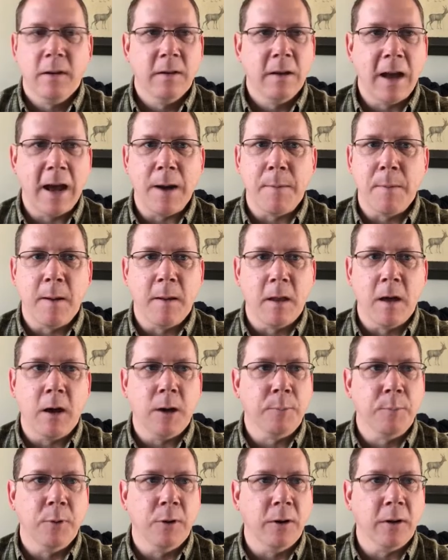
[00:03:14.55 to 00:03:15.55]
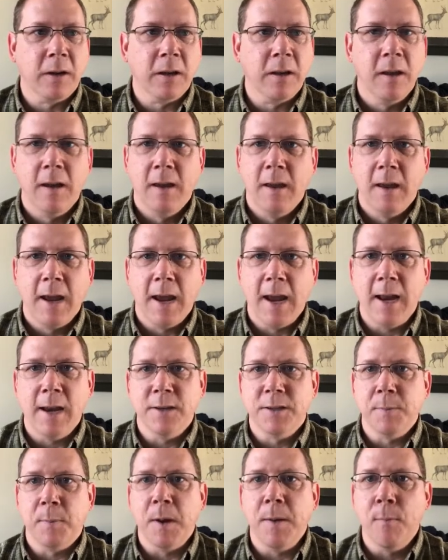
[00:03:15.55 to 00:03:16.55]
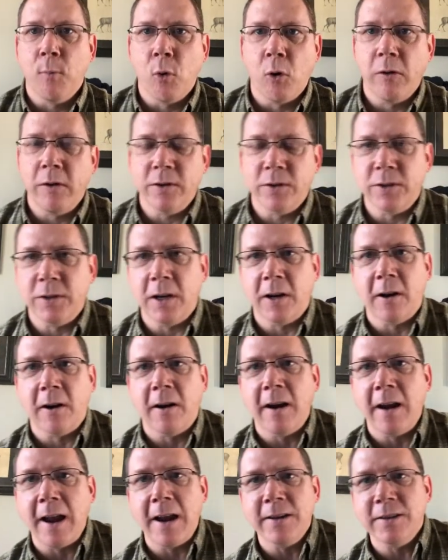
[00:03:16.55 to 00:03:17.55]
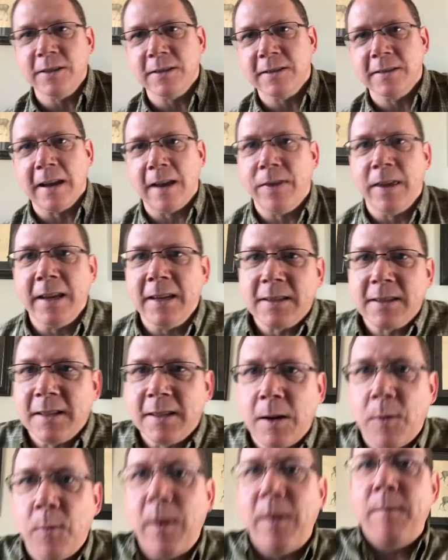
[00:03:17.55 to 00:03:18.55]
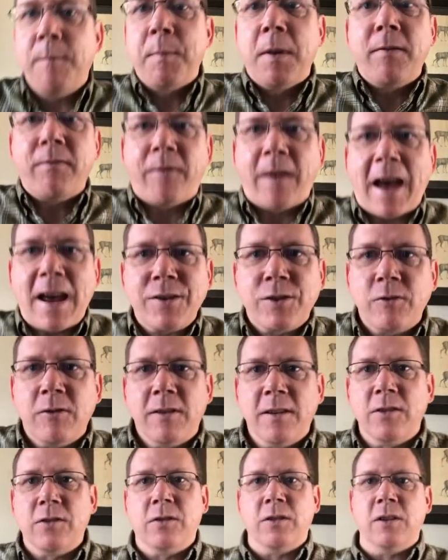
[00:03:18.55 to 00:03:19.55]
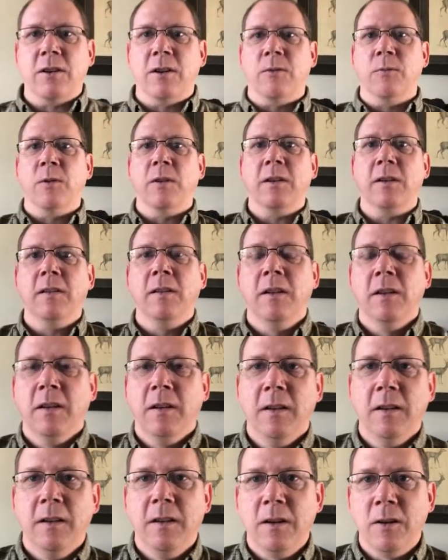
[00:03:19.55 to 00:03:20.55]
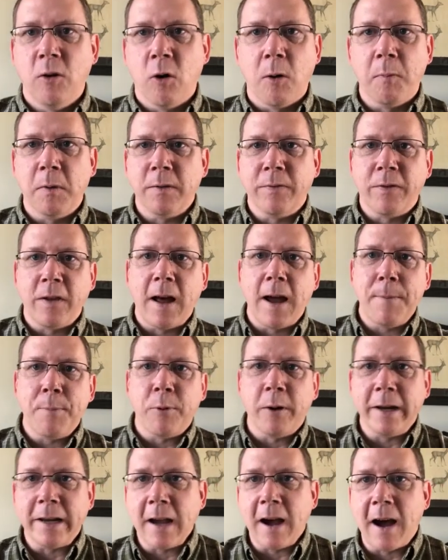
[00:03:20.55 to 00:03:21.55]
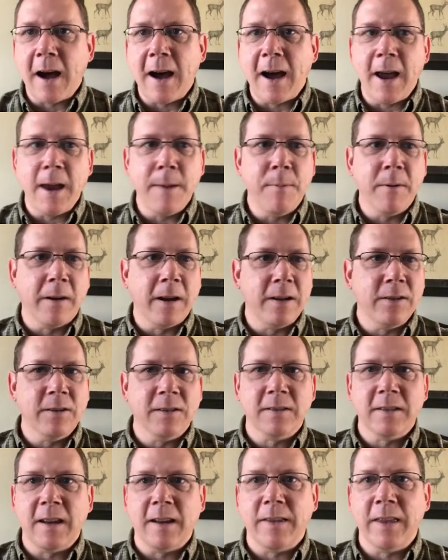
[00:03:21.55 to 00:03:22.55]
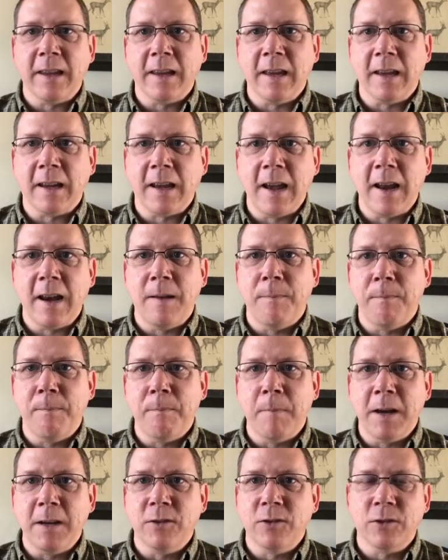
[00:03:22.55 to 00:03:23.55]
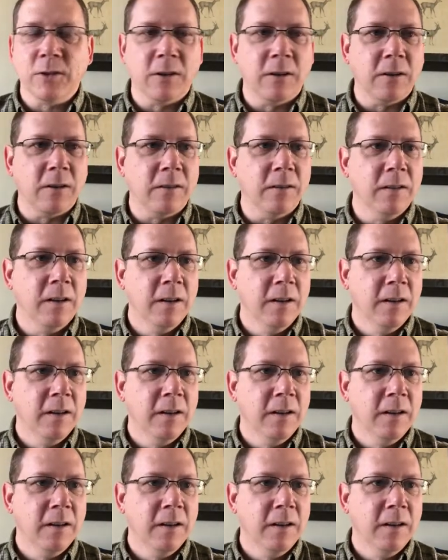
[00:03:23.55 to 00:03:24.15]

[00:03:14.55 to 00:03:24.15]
out of my logbook. And it's a bit more this year. And I think it's because I went a bit faster this year. We normally fly pretty high, but I think I kind of made sure,